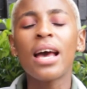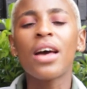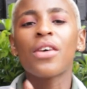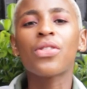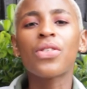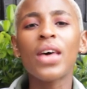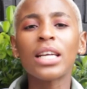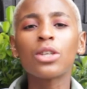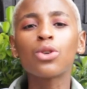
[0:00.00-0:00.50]

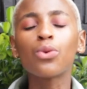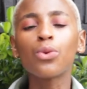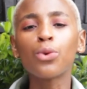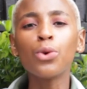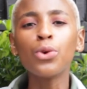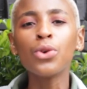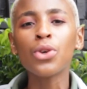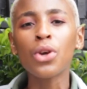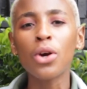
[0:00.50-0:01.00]
They
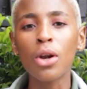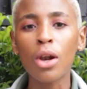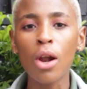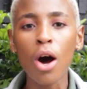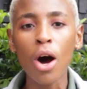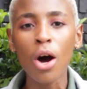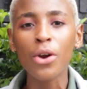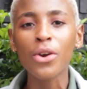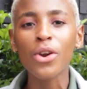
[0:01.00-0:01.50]
have all
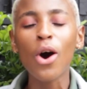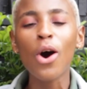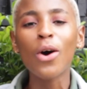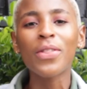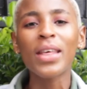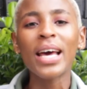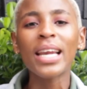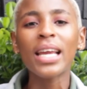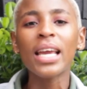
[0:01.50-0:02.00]
the types
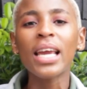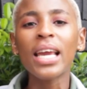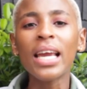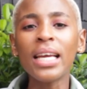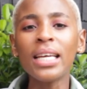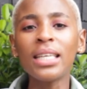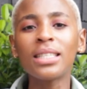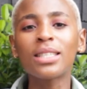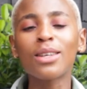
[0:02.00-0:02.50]
of
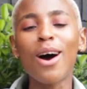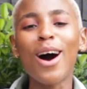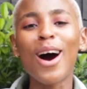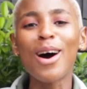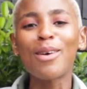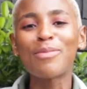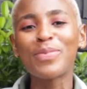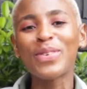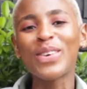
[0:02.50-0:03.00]
pests
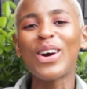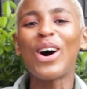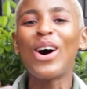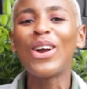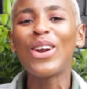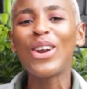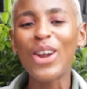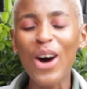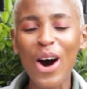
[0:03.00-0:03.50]
that ruin
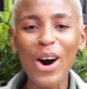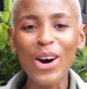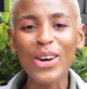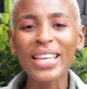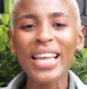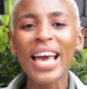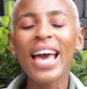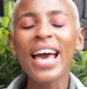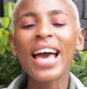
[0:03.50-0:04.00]
your
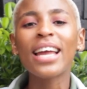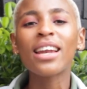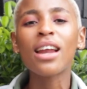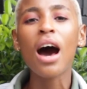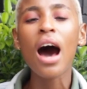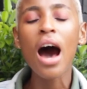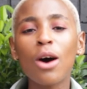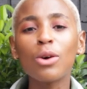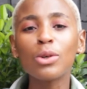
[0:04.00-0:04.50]
lawn or
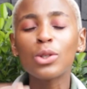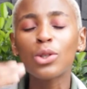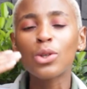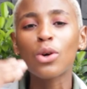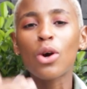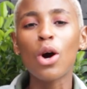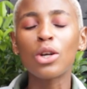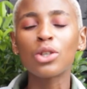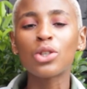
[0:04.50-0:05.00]
that
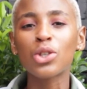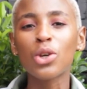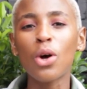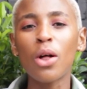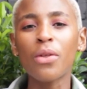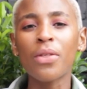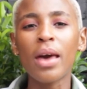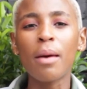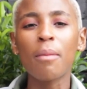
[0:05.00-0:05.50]
eat up
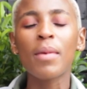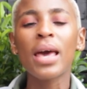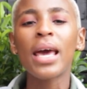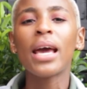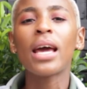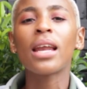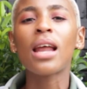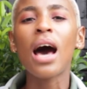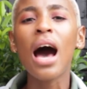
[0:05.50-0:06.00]
your
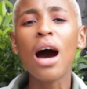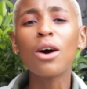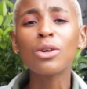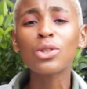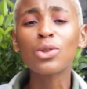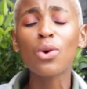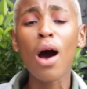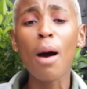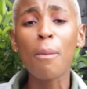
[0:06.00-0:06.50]
lawn,
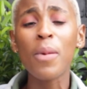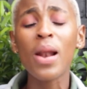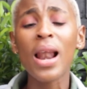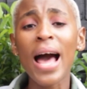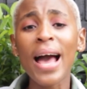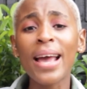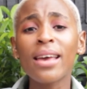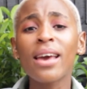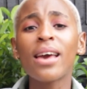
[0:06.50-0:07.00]
and
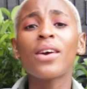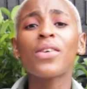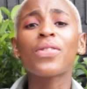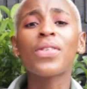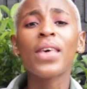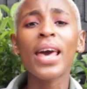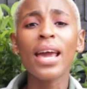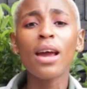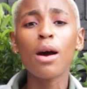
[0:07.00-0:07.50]
how to
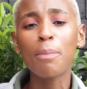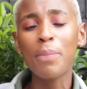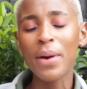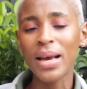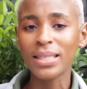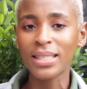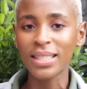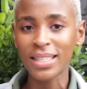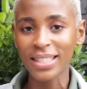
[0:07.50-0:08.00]
control
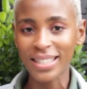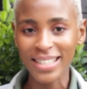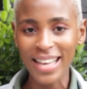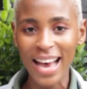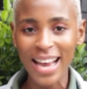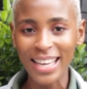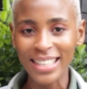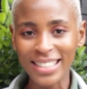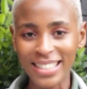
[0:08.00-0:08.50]
them and
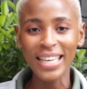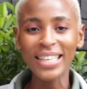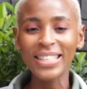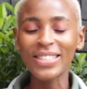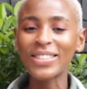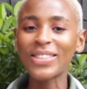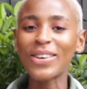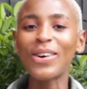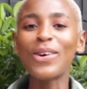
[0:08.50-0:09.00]
how.
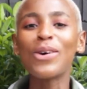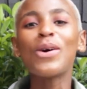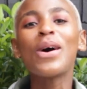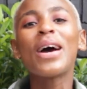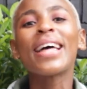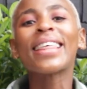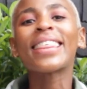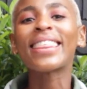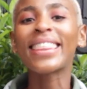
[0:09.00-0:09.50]
So
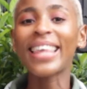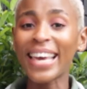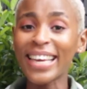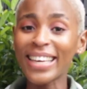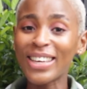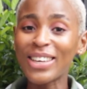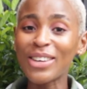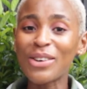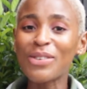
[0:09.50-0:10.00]

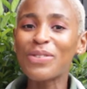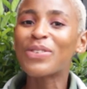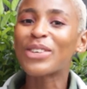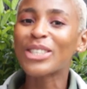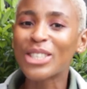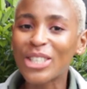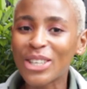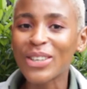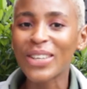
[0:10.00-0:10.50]
thank you
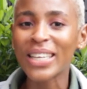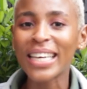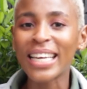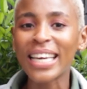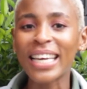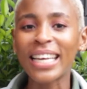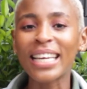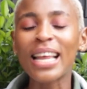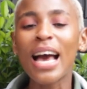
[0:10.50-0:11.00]
for
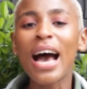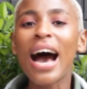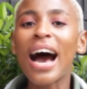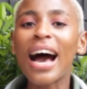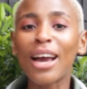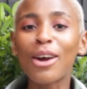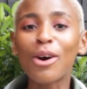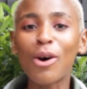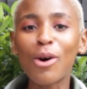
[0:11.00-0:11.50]
tuning in.
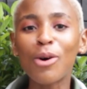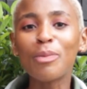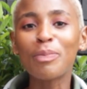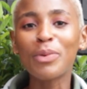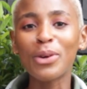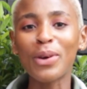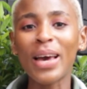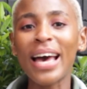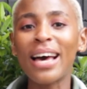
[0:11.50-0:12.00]
I
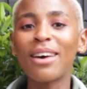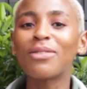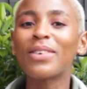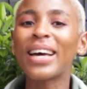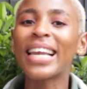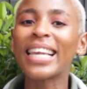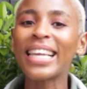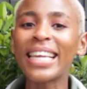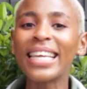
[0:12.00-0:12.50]
hope you have
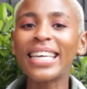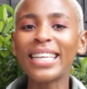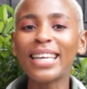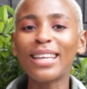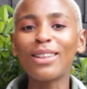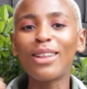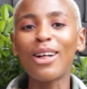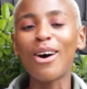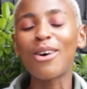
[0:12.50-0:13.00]
a
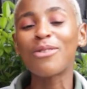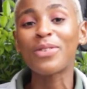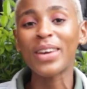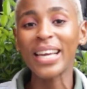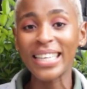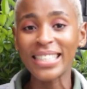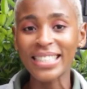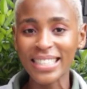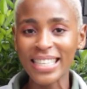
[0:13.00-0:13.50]
little of
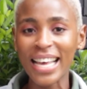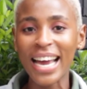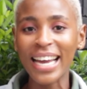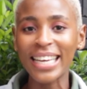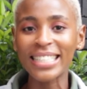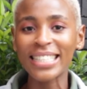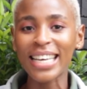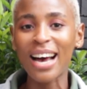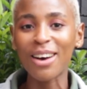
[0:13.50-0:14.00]

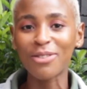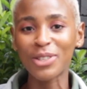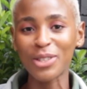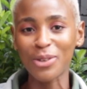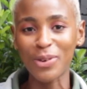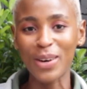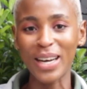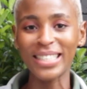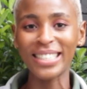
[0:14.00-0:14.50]
insight
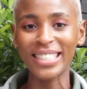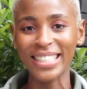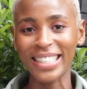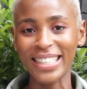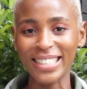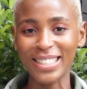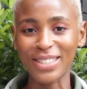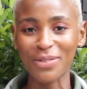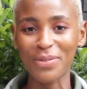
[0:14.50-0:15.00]
after
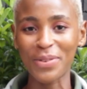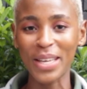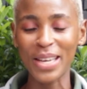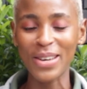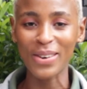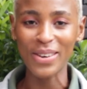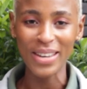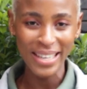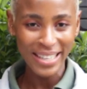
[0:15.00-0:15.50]
watching this
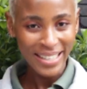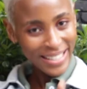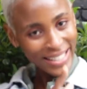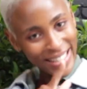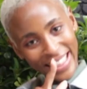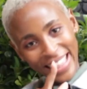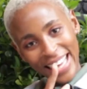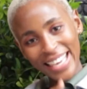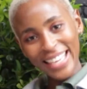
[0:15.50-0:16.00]
video.
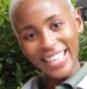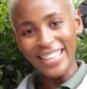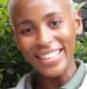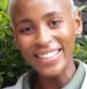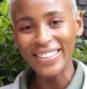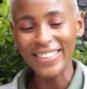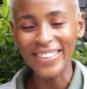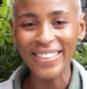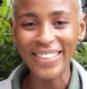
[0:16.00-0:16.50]
Thank
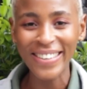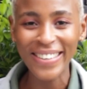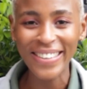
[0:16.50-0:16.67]
you.